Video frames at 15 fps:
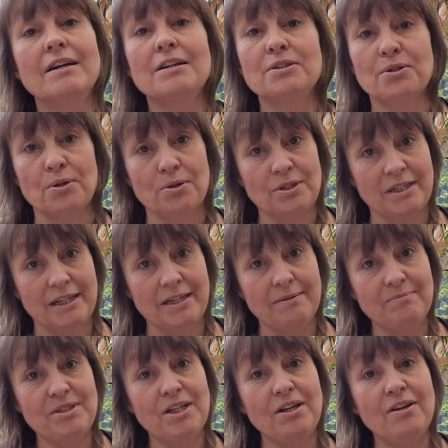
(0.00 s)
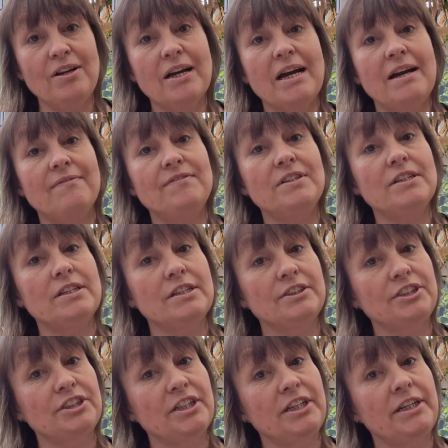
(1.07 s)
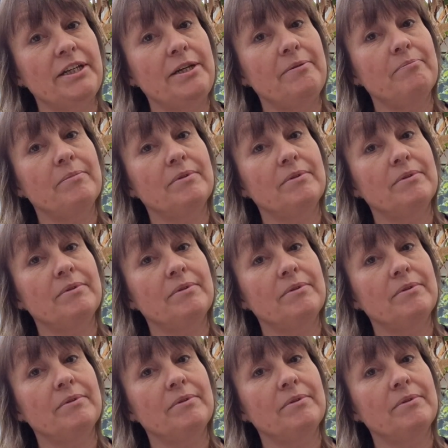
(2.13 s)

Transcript: taught him to look after the sheep.